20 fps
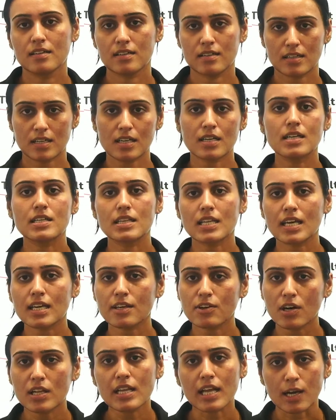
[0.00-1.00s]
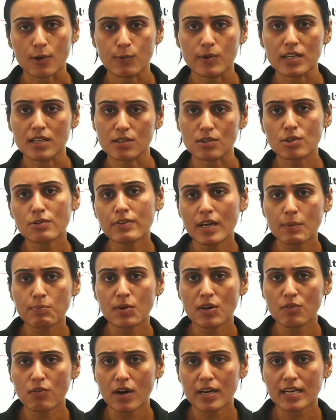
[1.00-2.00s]
turning your liquid into vapor.
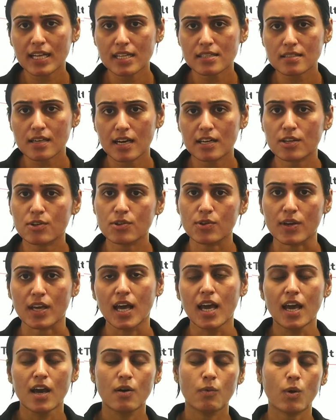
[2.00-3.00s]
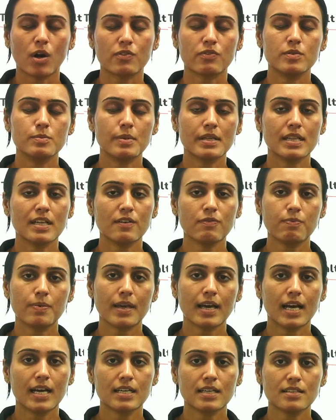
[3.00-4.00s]
What else are you doing? What will be left
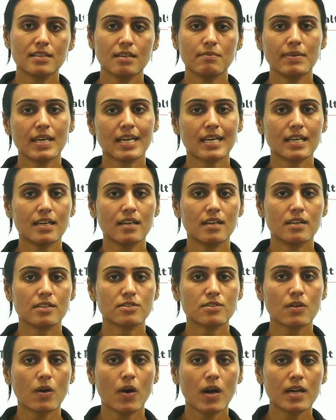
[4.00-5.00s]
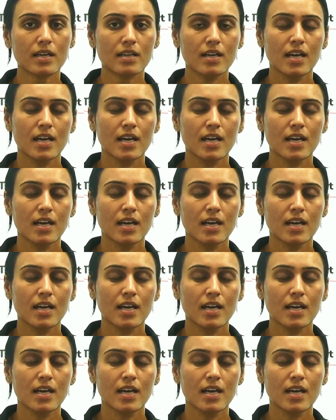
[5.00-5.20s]
behind in the beaker? Salt.